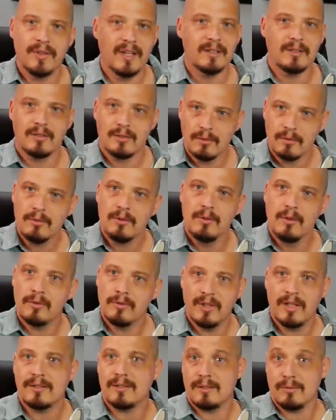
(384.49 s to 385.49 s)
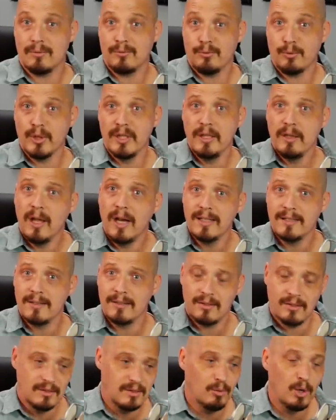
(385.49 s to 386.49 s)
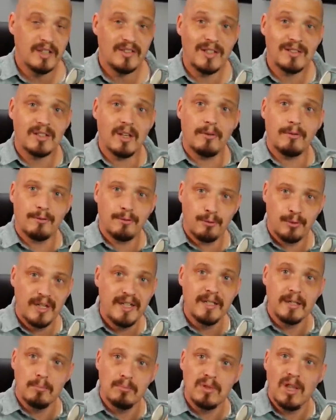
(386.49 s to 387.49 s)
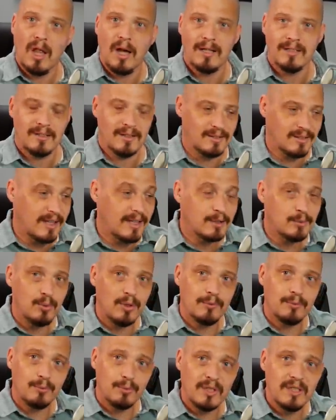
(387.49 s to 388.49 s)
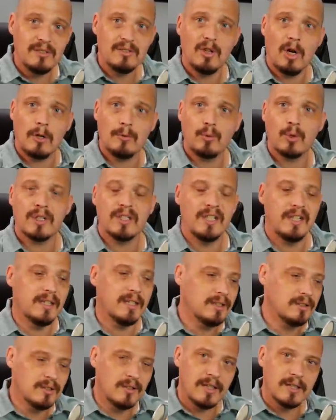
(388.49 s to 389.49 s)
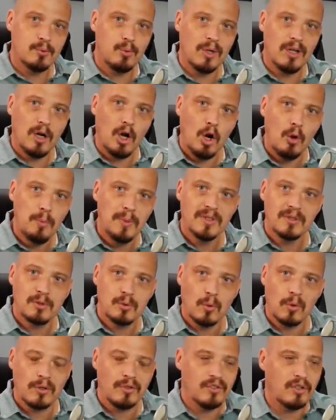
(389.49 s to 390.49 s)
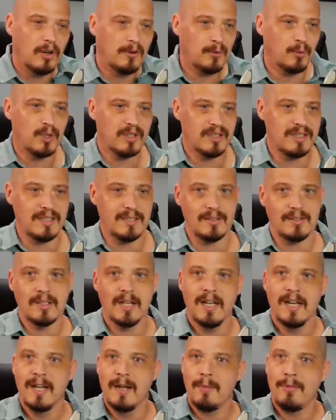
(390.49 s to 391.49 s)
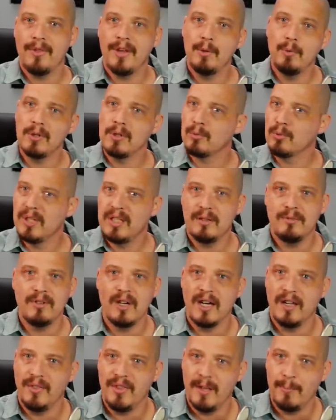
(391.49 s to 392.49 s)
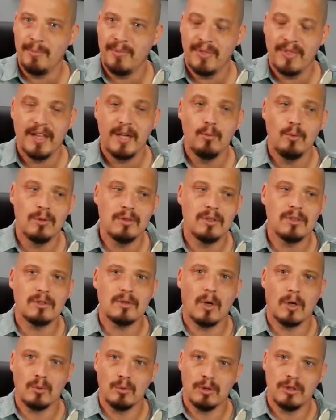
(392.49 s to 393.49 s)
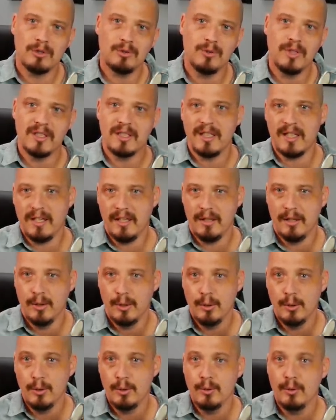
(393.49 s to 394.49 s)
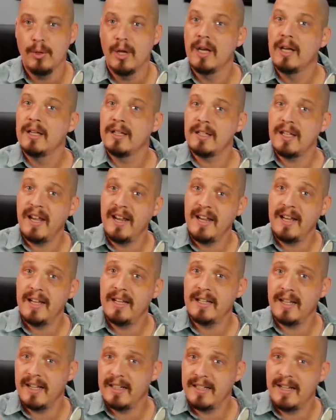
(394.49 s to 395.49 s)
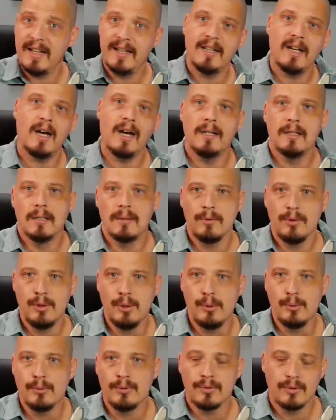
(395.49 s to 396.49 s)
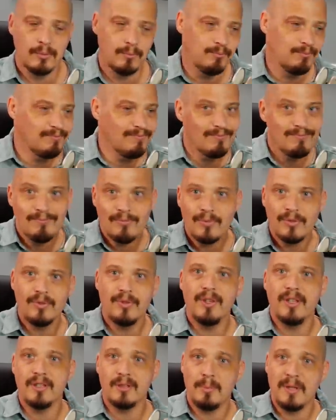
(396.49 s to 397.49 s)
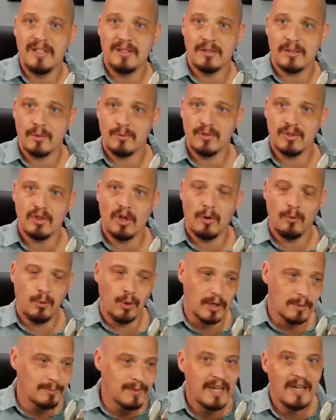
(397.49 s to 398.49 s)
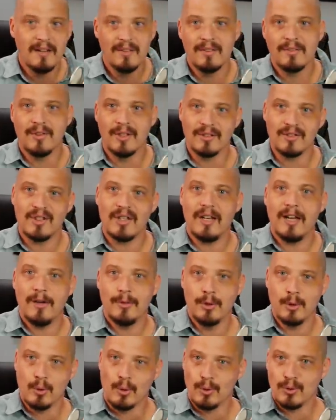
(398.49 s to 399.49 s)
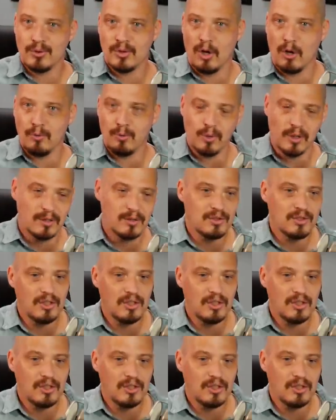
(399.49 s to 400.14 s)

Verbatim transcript: That's free licenses, right? That's a freedom license. That's what free software is, and that's what open source software is. They want to redefine that. They want to start restricting who can and cannot use these pieces of software, this ethical software.